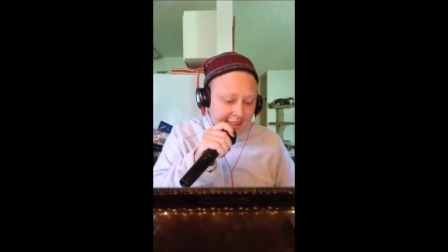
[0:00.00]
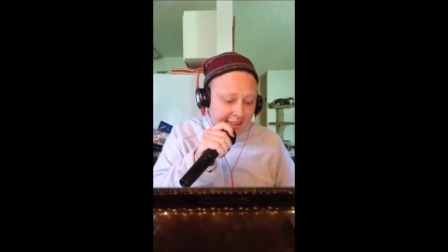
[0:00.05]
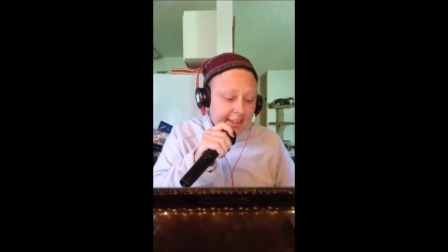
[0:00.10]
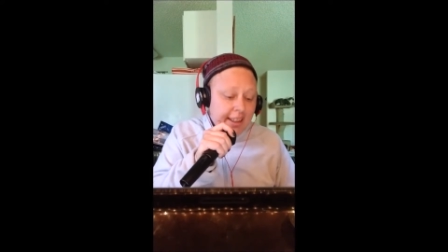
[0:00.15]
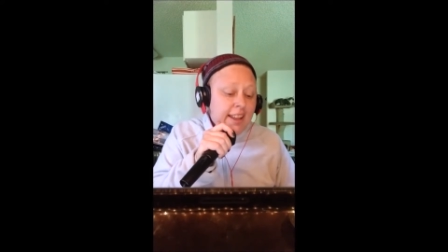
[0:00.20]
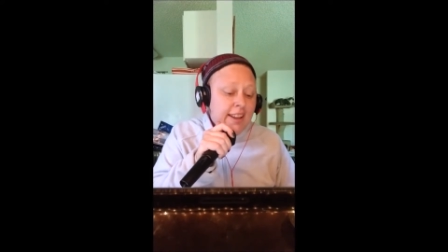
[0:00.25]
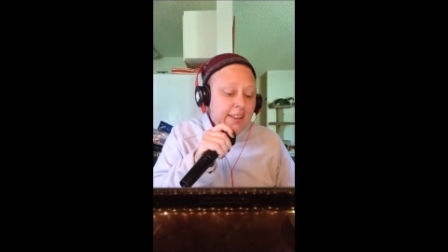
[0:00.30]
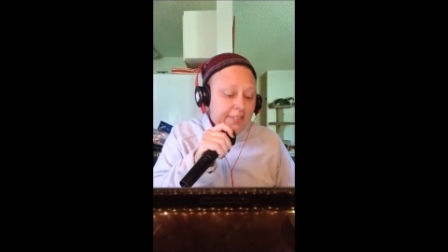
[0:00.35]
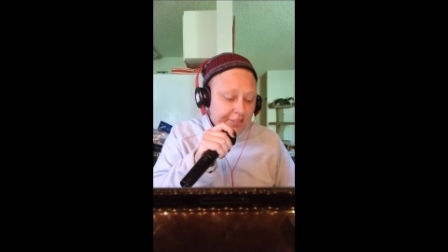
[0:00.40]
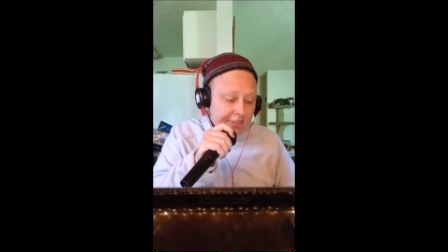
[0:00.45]
and
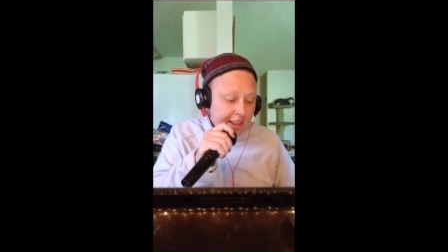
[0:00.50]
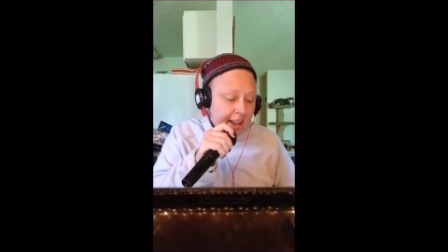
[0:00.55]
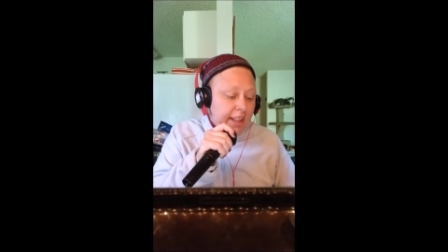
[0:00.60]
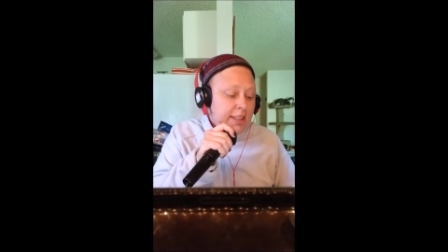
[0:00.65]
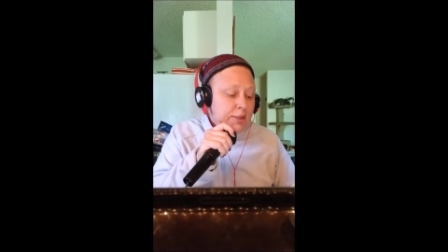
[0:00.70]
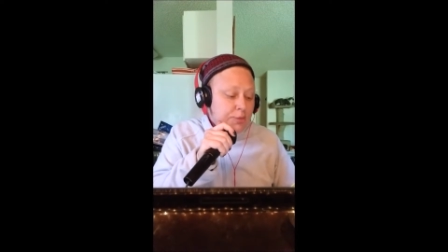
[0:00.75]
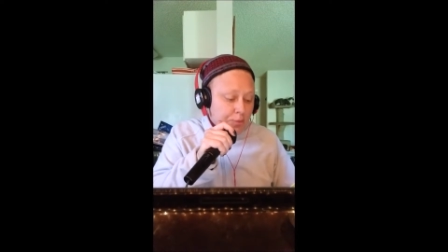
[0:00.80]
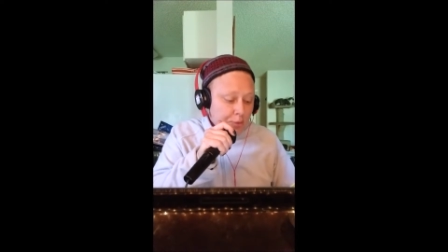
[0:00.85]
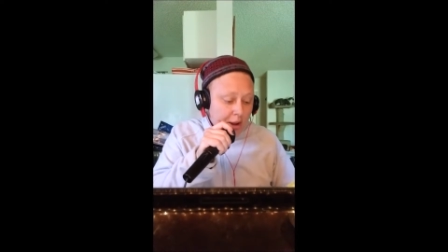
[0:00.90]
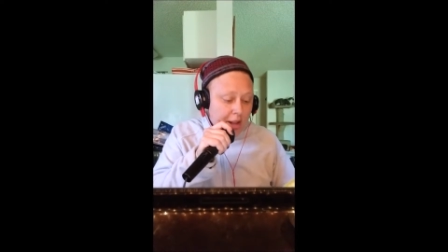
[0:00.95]
if
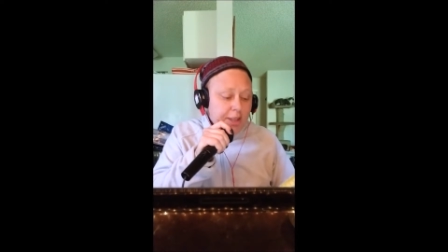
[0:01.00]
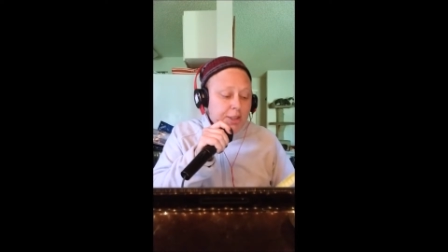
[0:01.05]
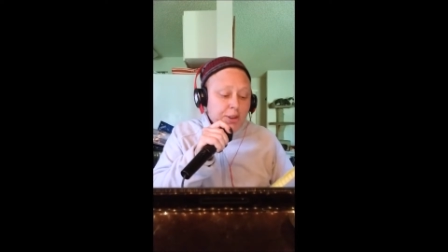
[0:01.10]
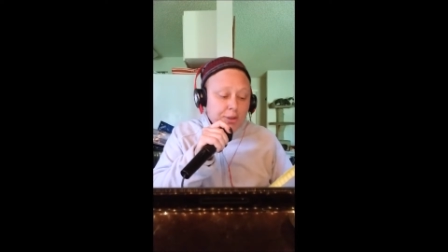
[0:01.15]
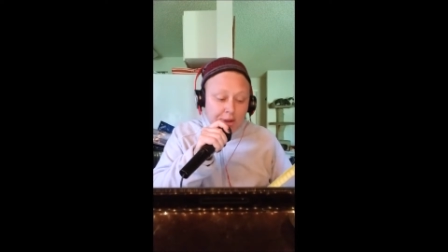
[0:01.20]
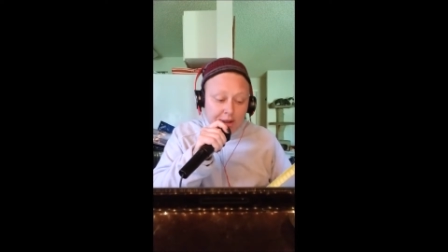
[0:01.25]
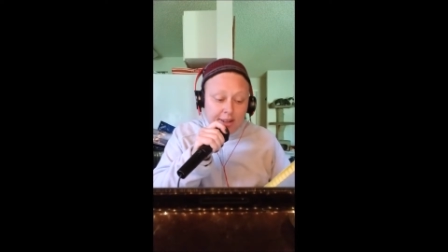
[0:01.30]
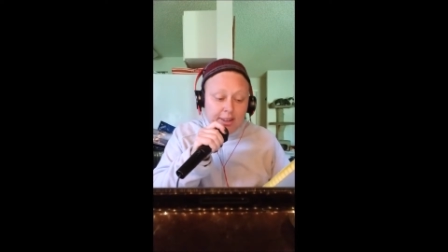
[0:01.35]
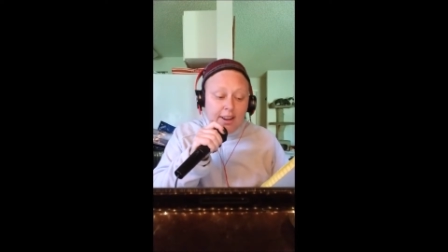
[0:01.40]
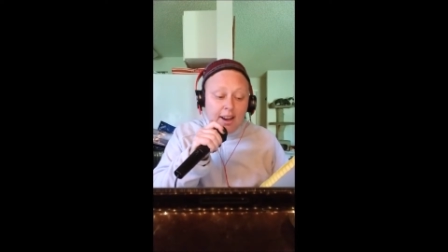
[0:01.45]
that's what you
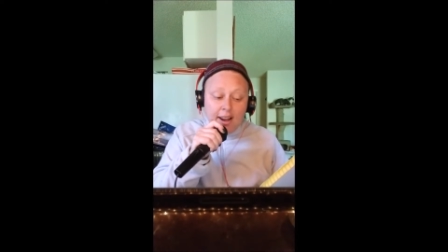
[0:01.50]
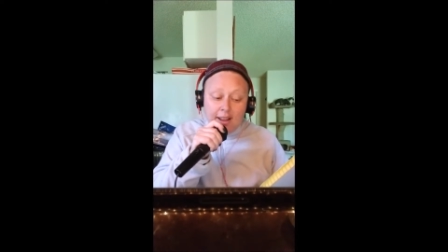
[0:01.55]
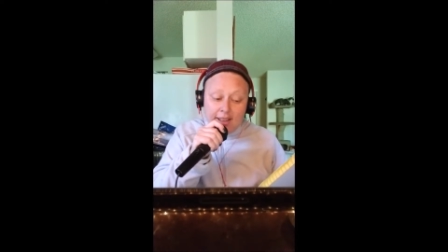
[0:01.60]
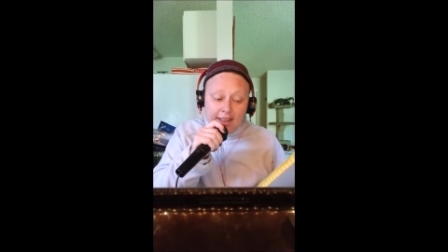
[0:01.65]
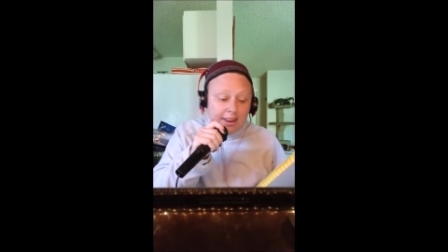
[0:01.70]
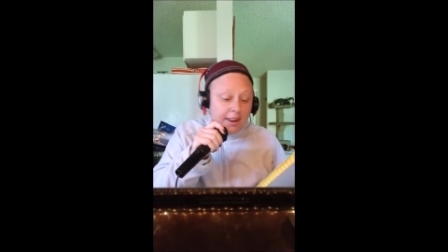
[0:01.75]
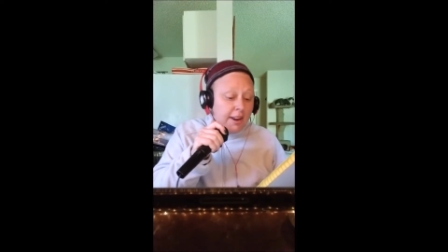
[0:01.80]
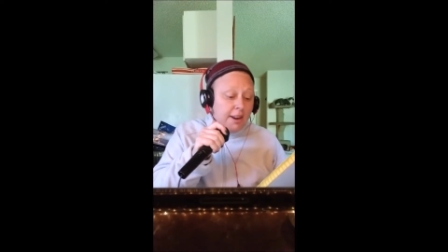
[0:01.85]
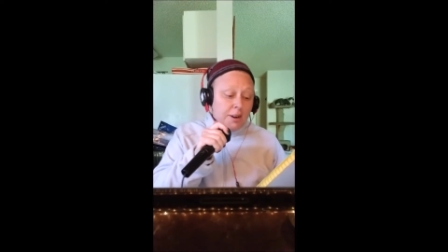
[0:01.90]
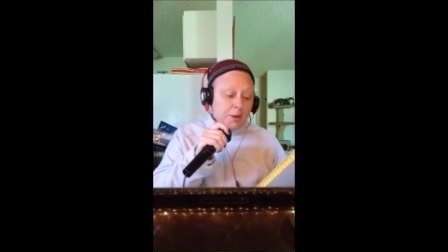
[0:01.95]
could call
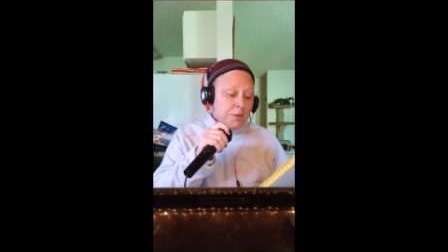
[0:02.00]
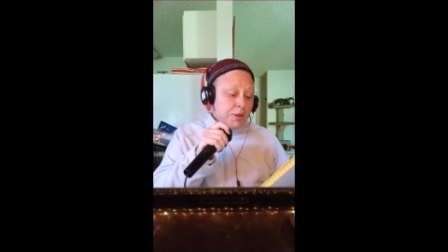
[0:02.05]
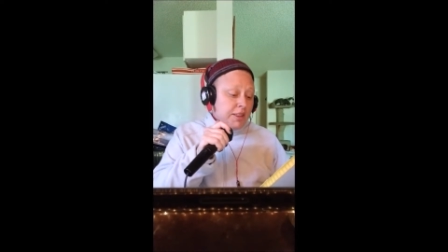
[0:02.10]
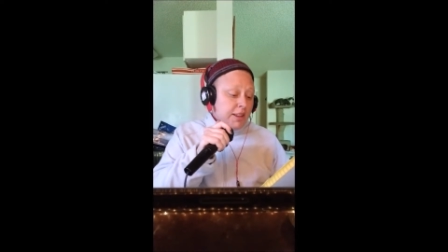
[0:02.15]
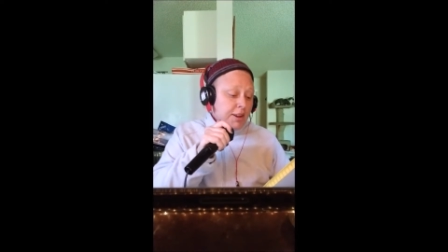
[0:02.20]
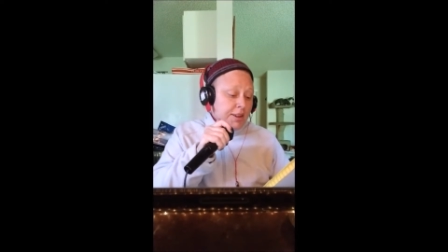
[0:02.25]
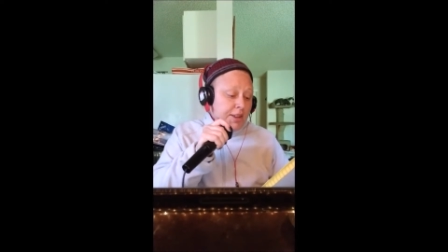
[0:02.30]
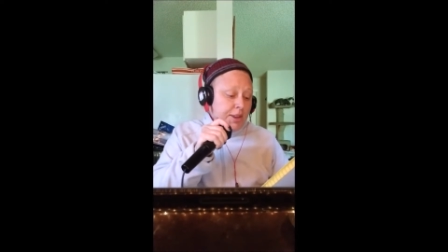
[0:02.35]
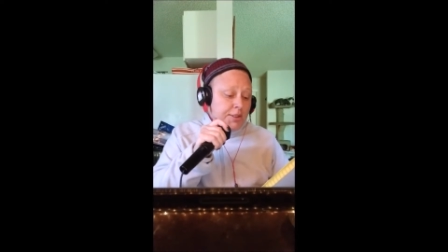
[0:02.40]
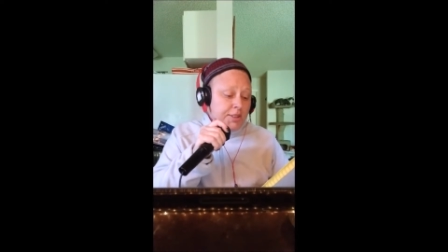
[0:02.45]
it,
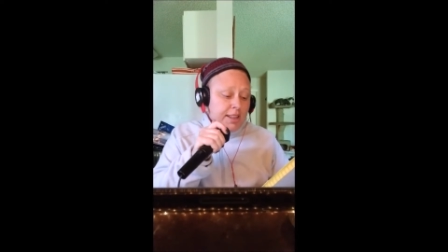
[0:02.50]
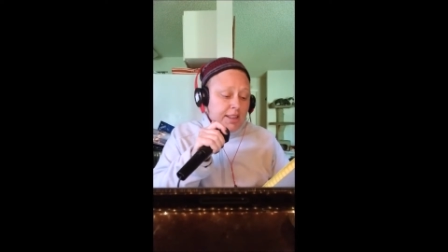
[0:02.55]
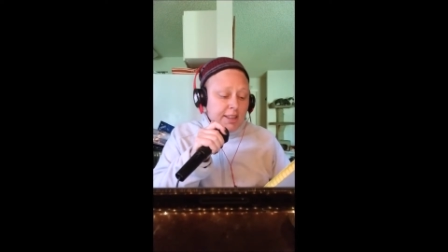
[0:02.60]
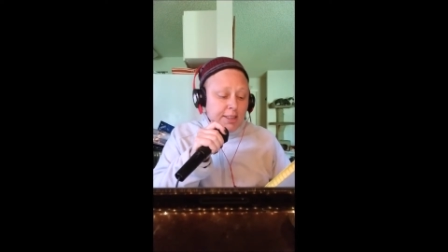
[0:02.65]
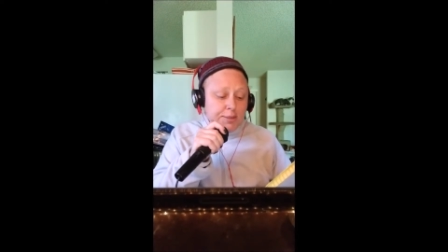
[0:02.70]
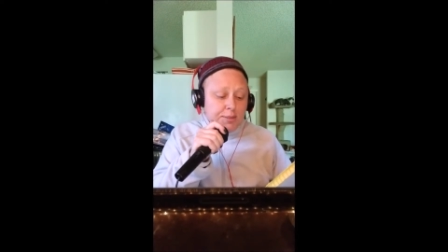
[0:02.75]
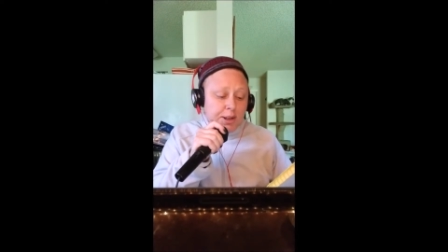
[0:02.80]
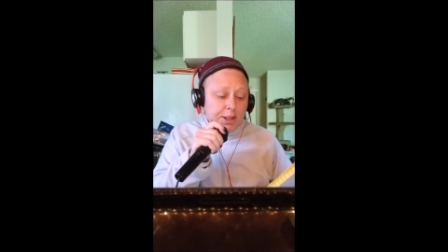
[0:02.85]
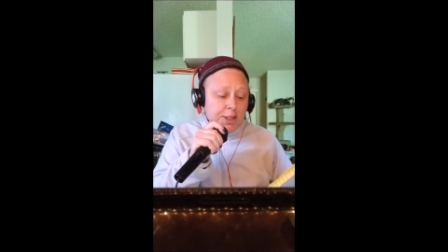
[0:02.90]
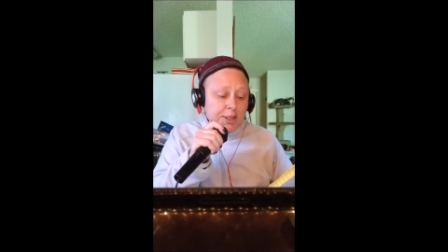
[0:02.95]
without using
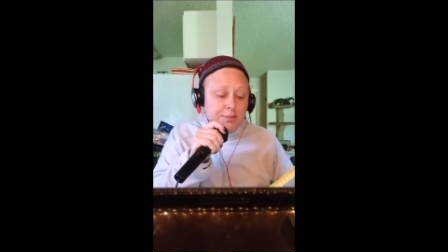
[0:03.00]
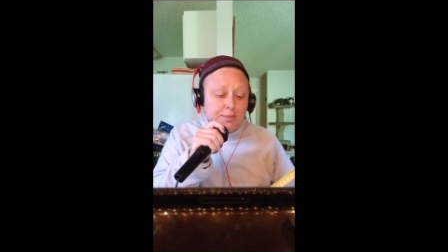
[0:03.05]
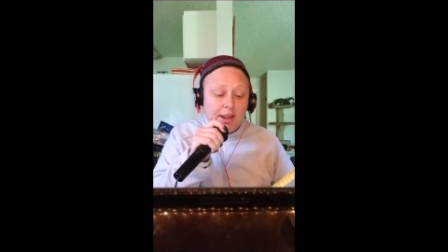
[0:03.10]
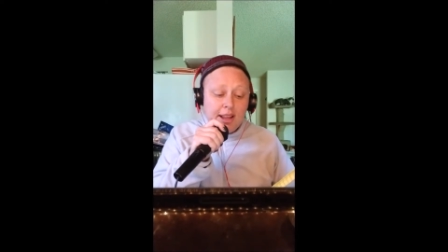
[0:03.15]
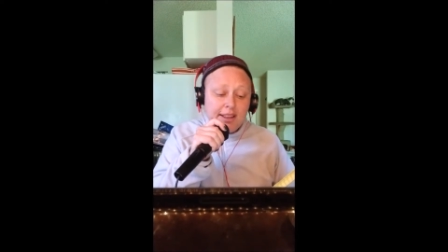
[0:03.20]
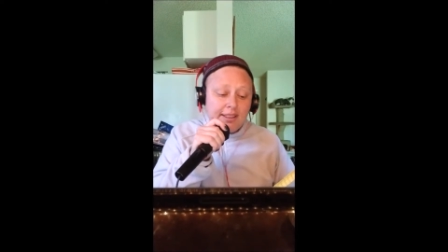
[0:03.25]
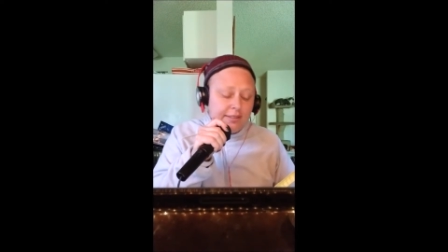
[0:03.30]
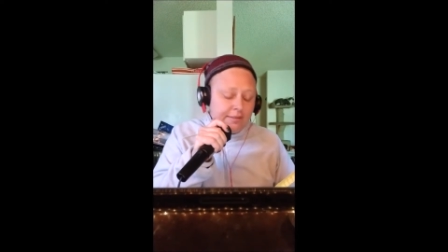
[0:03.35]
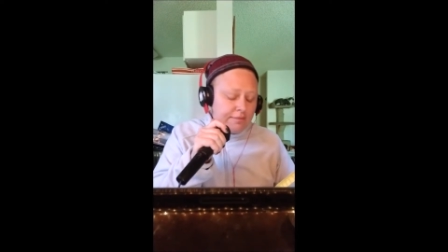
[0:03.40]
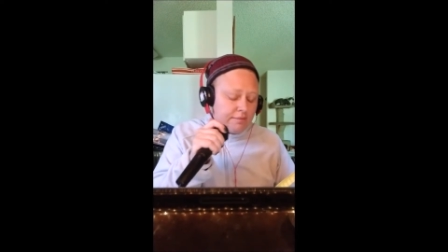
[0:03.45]
as much as
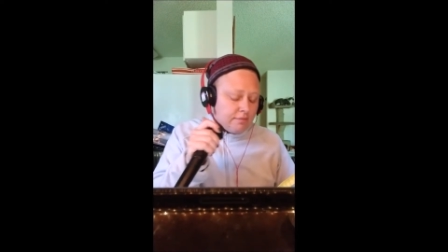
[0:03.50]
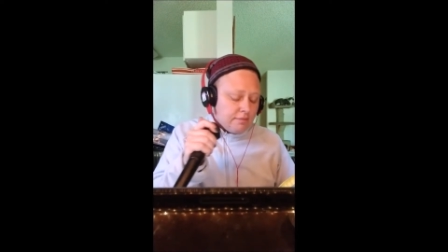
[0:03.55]
my...